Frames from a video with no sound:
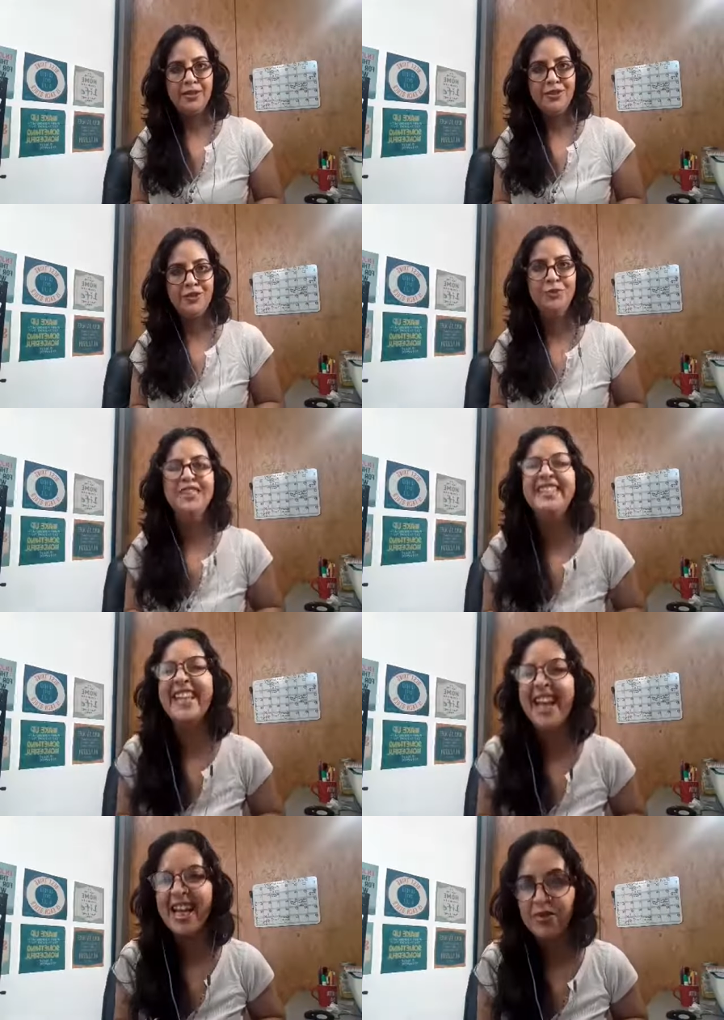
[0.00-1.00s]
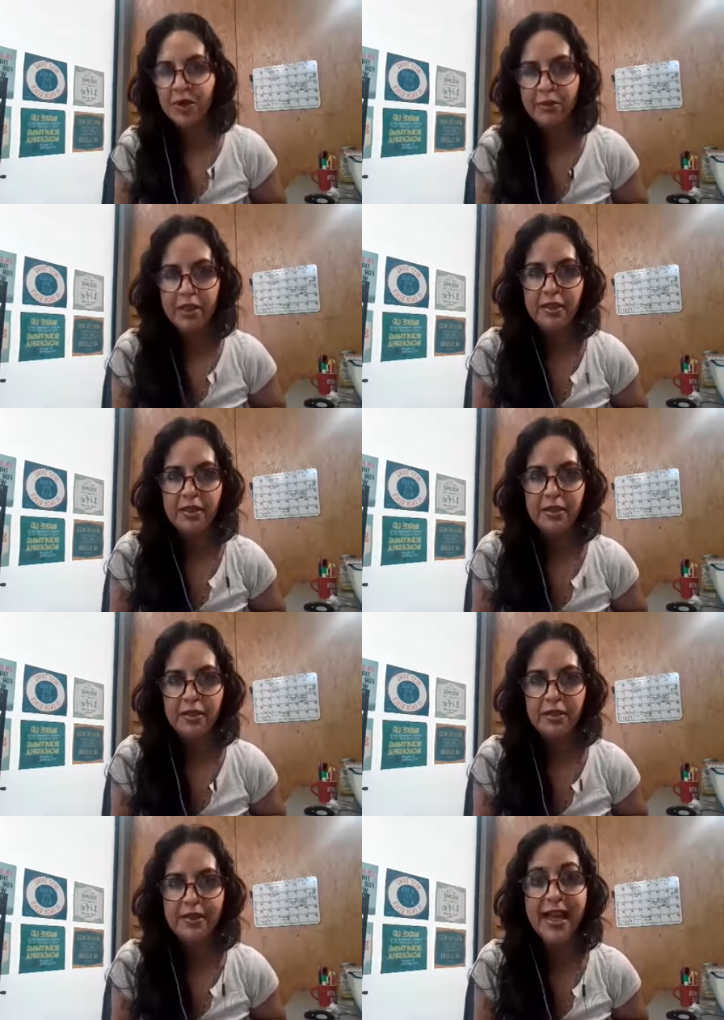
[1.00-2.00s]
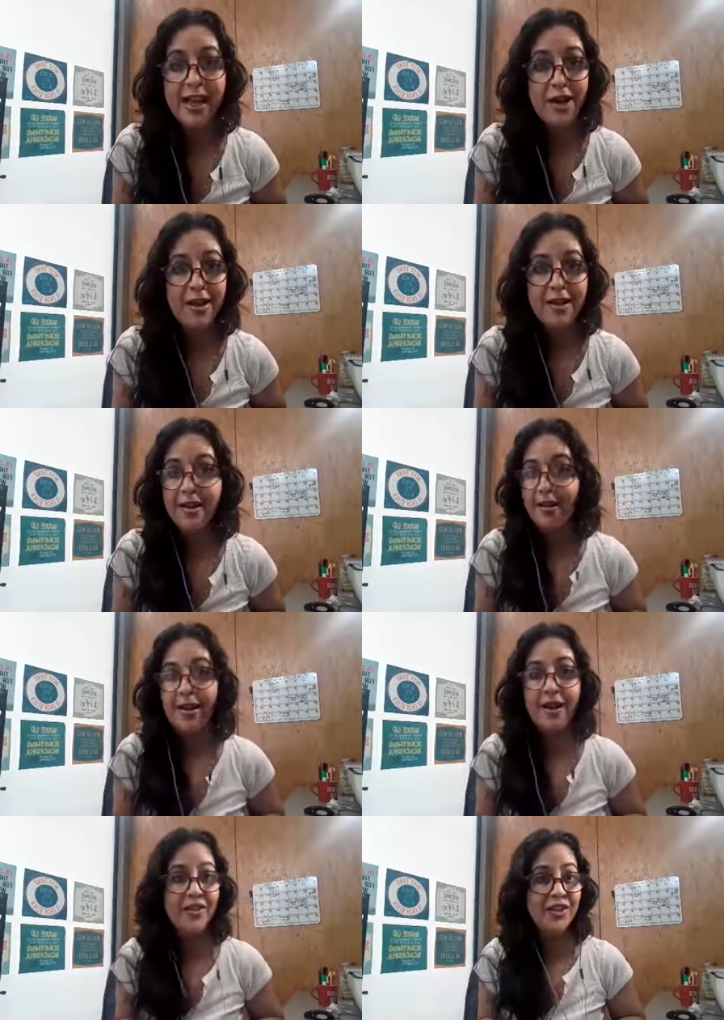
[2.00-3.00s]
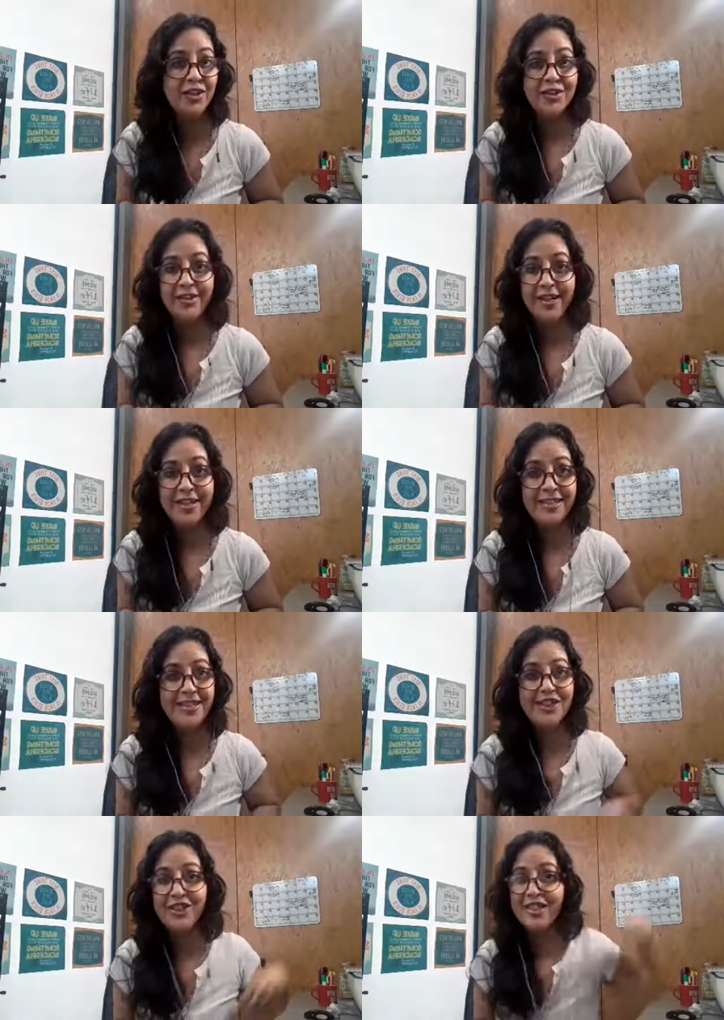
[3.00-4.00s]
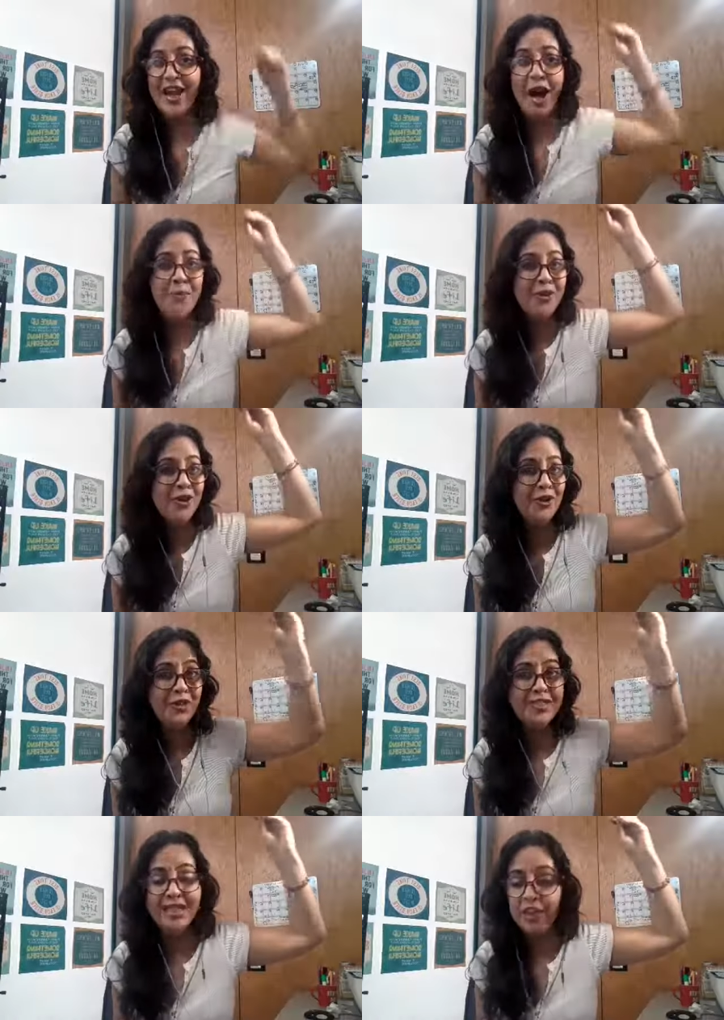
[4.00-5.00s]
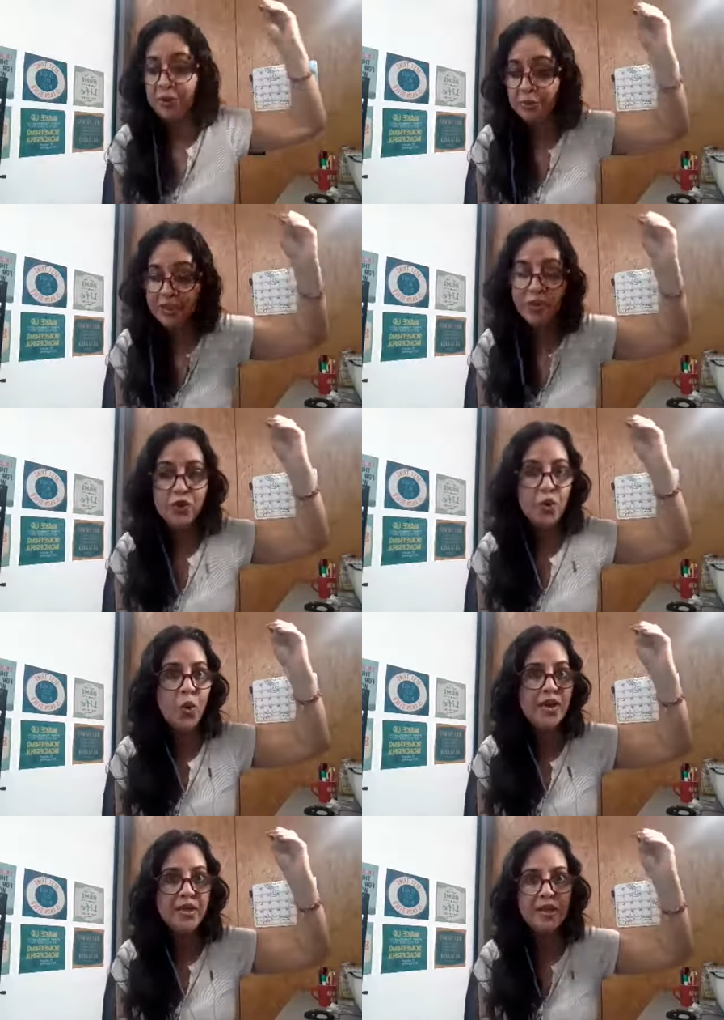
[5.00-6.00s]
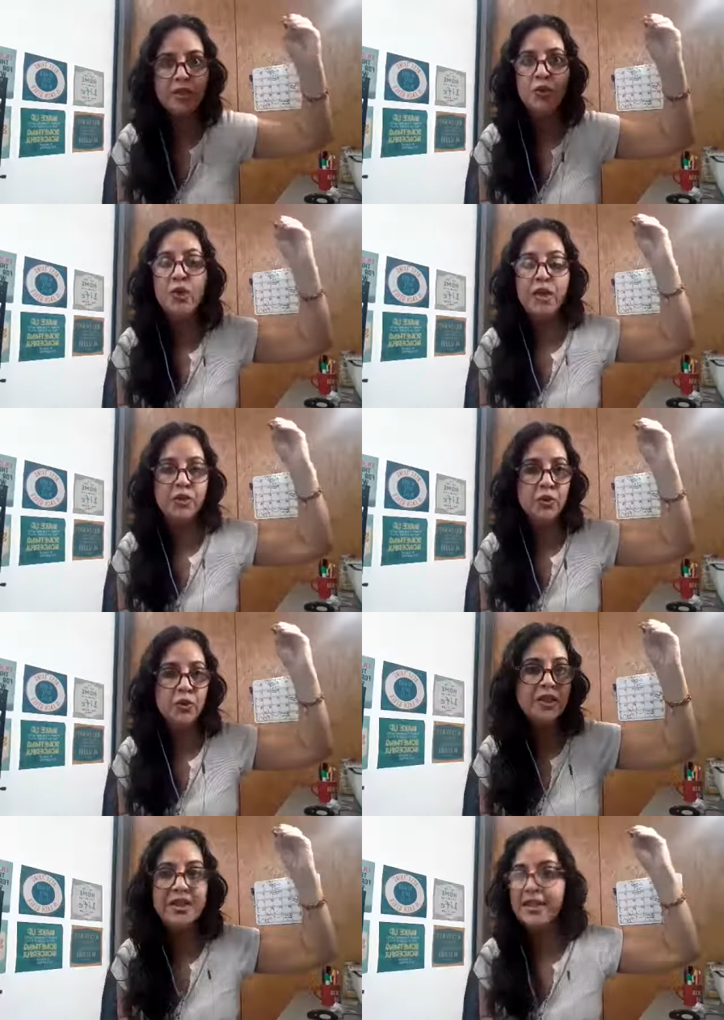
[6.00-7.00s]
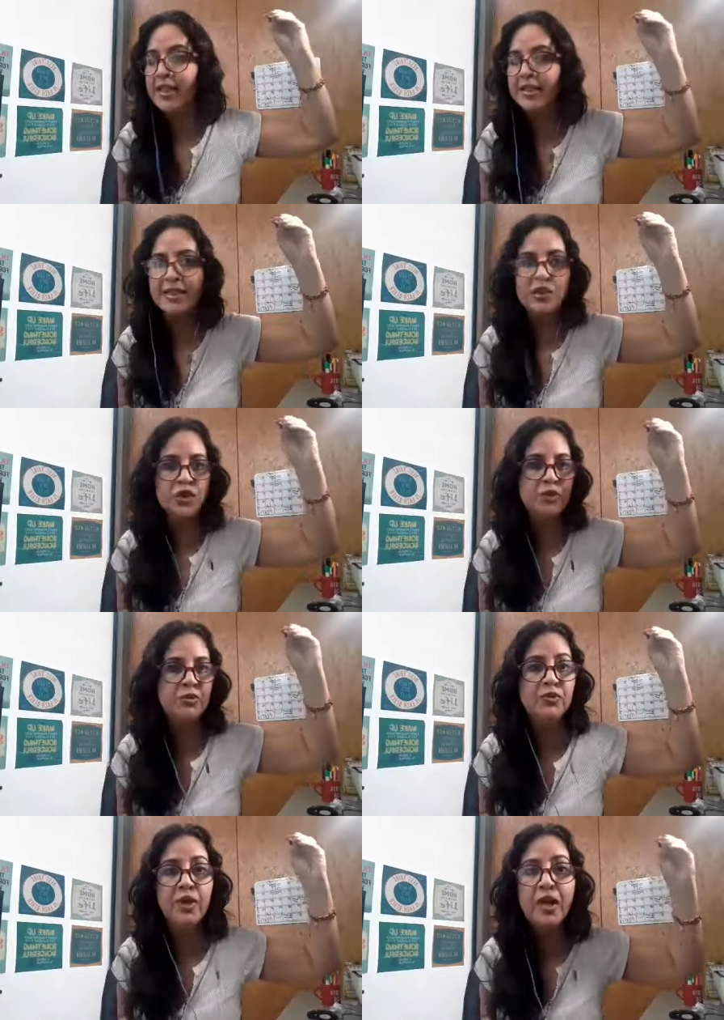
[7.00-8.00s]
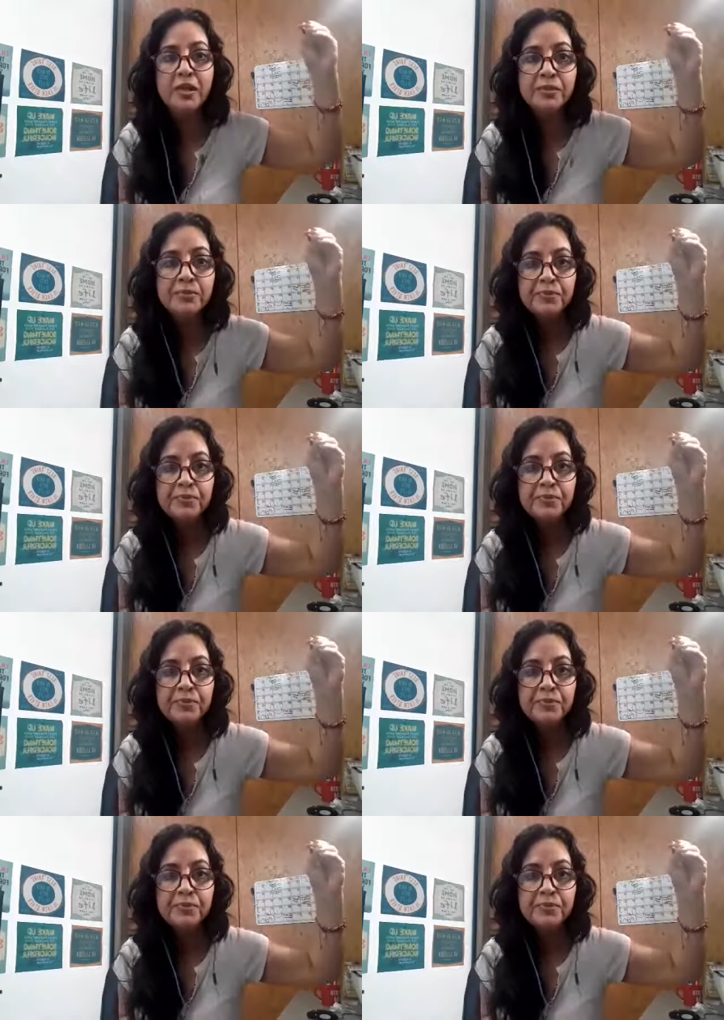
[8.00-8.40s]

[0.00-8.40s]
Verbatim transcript: to be sad with me, that on the other hand, is just up here and telling me, you know, Adriana, you can do this, Andres is going to be fine,